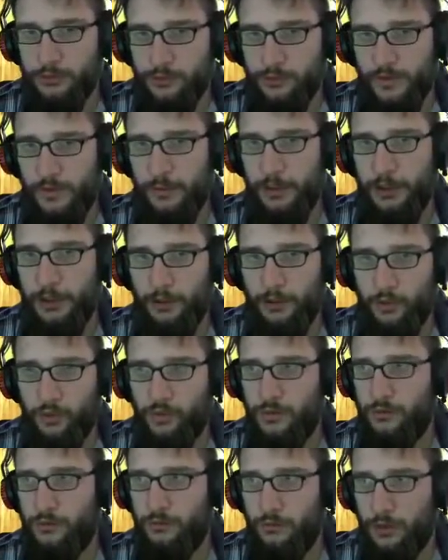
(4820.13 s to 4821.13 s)
speak to
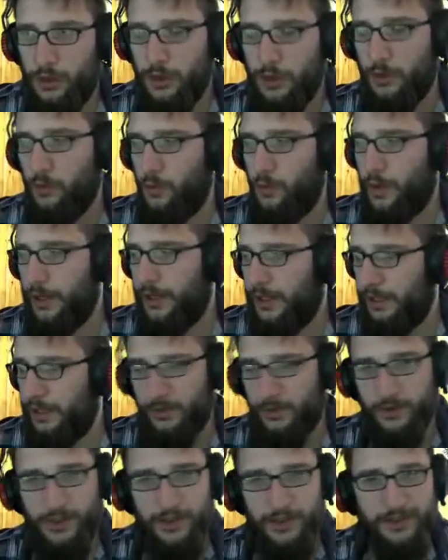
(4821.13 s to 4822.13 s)
while I'm
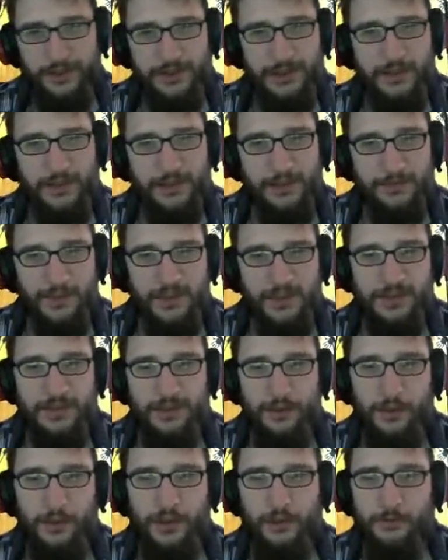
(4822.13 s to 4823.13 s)
doing this, I'm just
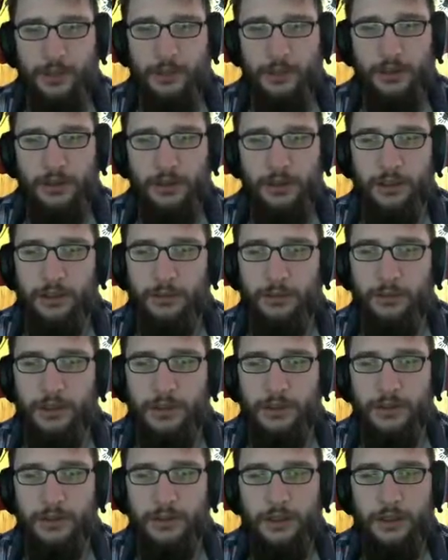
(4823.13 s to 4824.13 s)
going to babble a little bit.
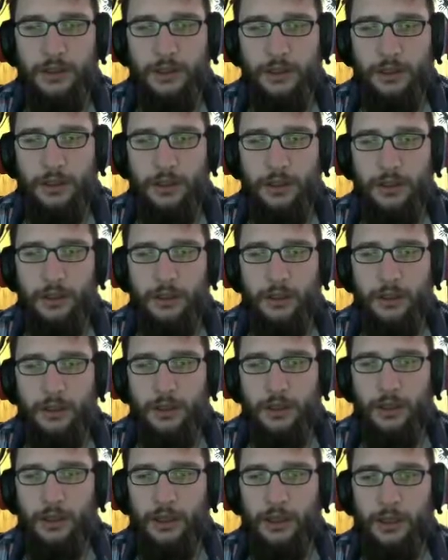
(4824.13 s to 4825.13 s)

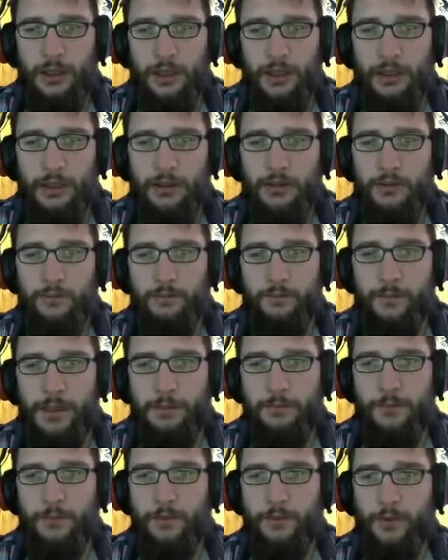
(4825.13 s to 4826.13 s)
And yep,
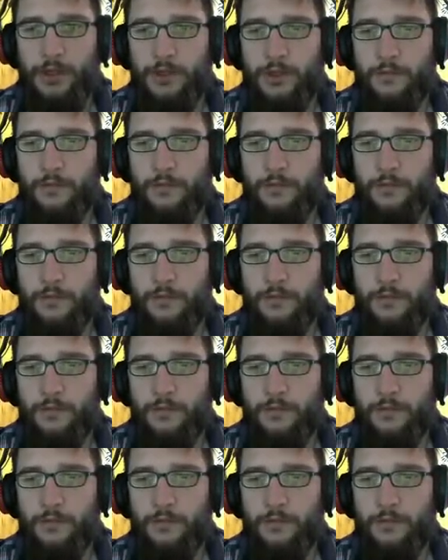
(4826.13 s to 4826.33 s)
well,